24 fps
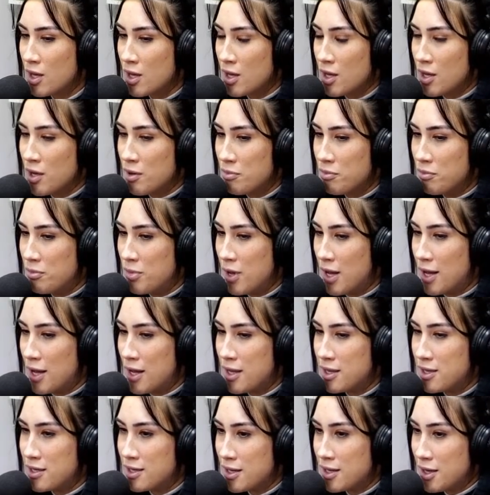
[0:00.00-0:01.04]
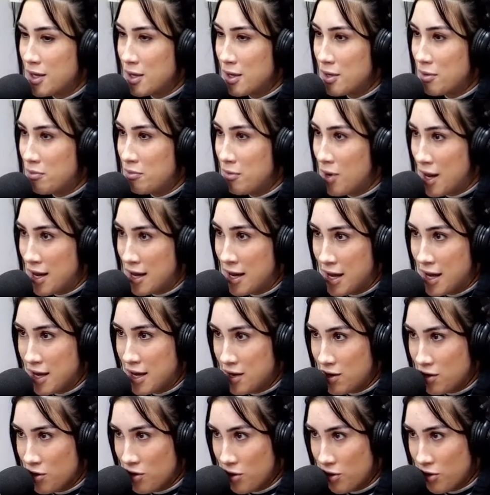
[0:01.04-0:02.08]
But my
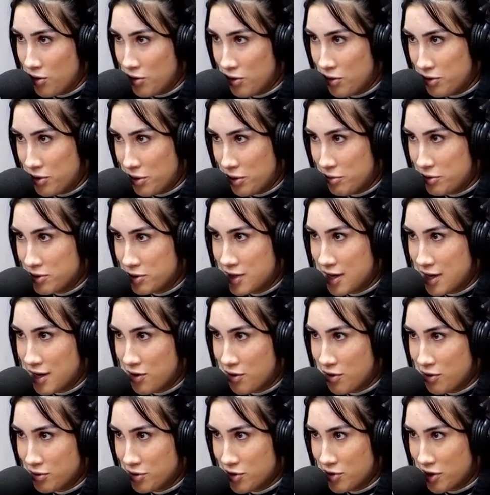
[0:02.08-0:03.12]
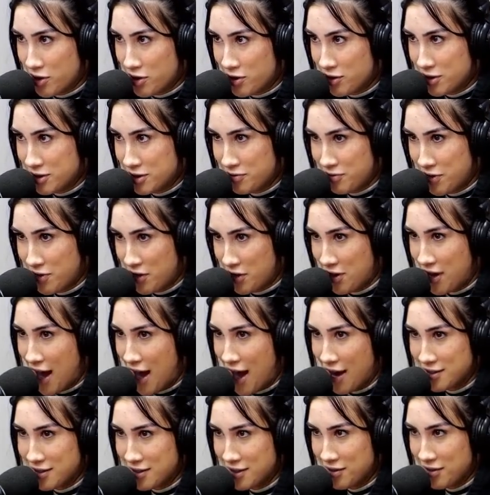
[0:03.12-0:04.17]
almost 8-year-old daughter is very
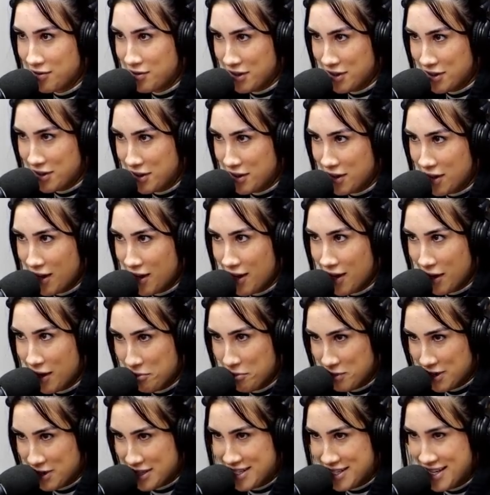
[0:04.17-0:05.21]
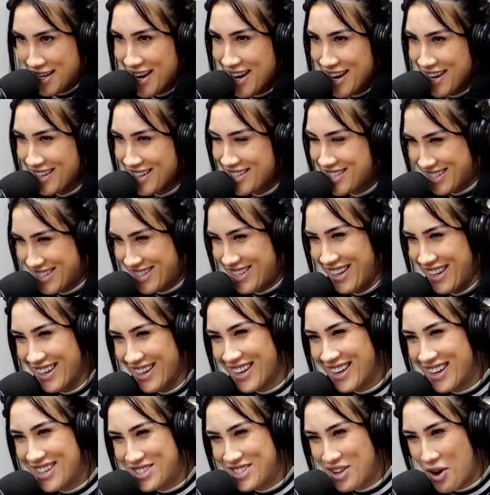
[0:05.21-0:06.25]
active in the business.
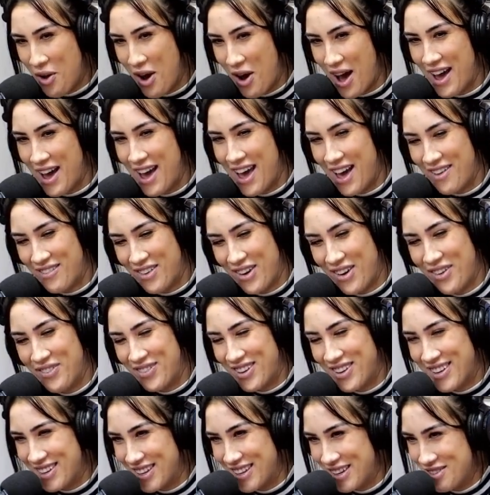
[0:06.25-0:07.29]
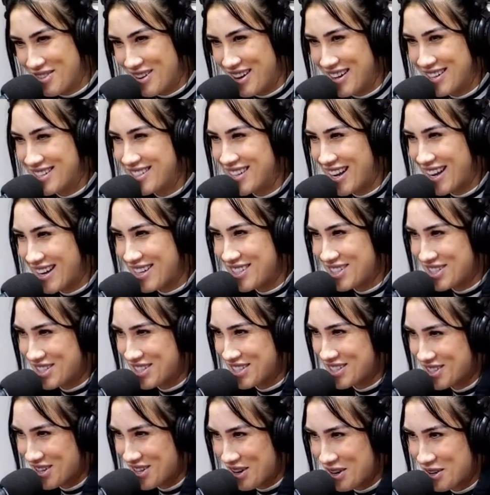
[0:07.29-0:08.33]
So I have a feeling one day
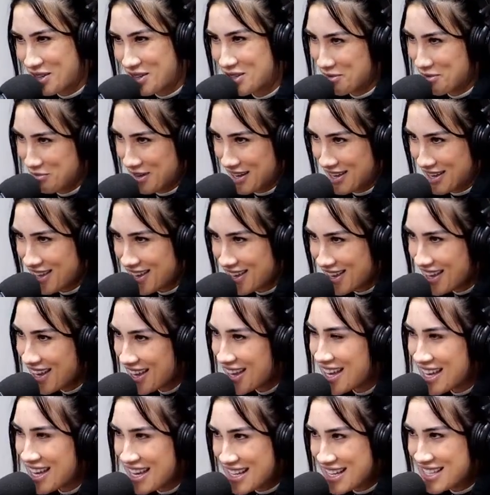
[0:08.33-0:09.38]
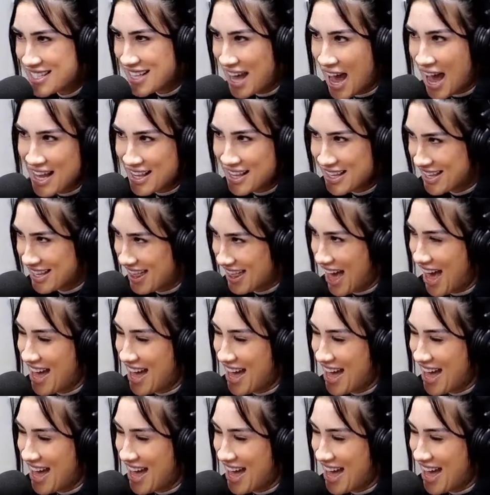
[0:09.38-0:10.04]
she's going to be exactly that.